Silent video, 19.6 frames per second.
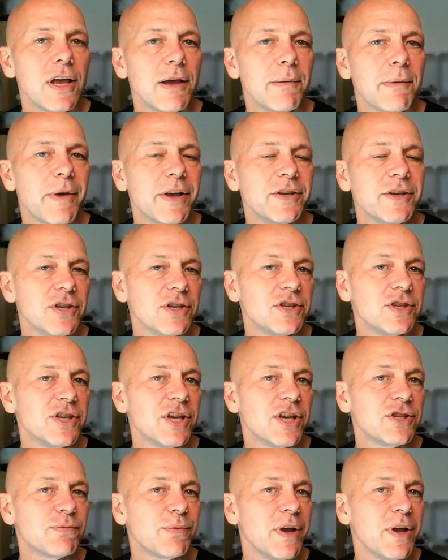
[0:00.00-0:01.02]
my
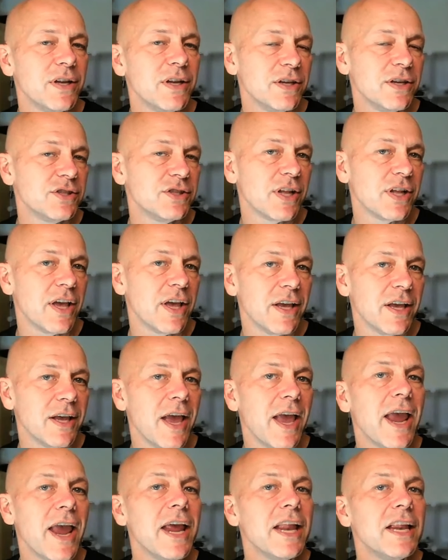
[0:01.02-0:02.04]
success rate is like
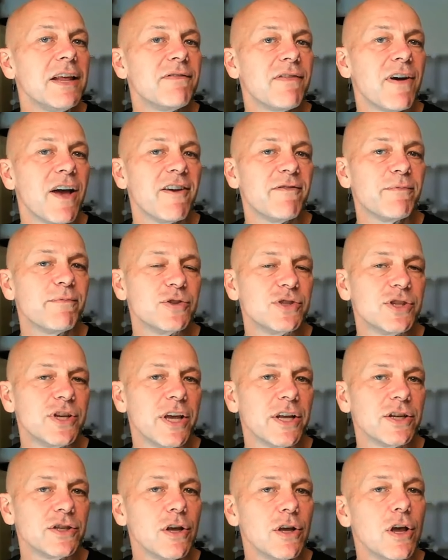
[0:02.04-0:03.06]

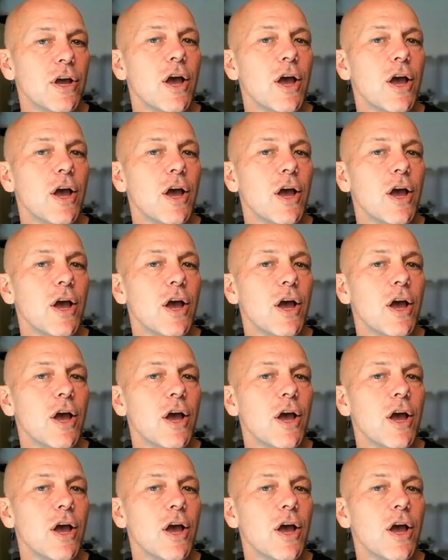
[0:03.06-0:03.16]
85%.